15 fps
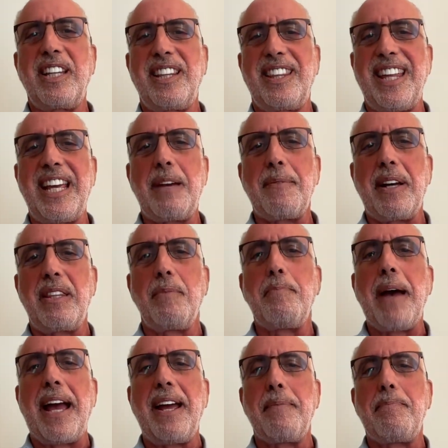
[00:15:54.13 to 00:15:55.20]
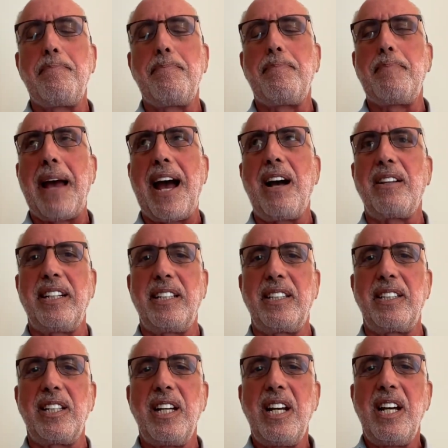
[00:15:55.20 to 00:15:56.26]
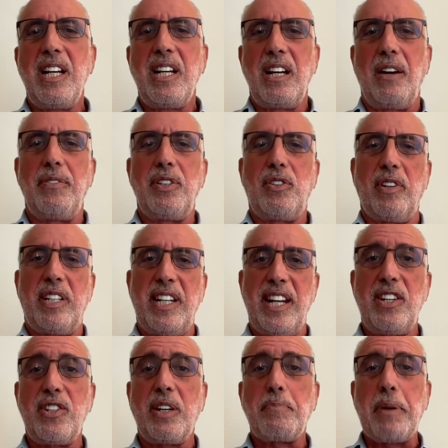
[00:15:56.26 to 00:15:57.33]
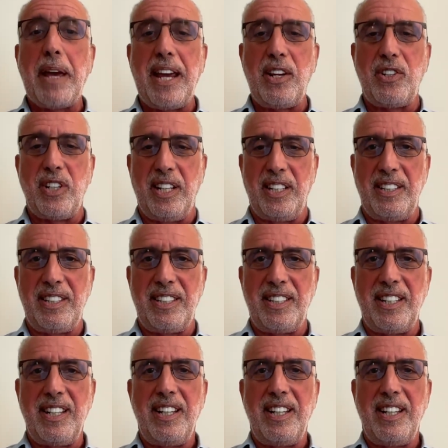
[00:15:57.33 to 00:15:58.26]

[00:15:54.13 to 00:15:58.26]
thinking about the balance of strategic patience